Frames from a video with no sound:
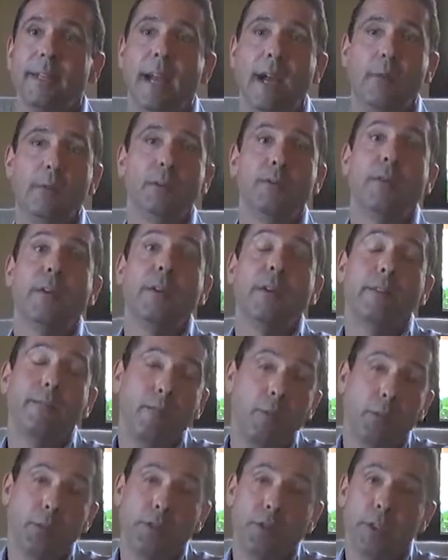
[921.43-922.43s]
I was very
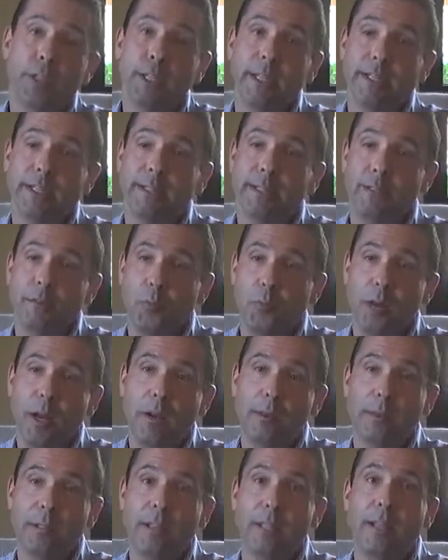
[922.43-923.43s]
fortunate when I was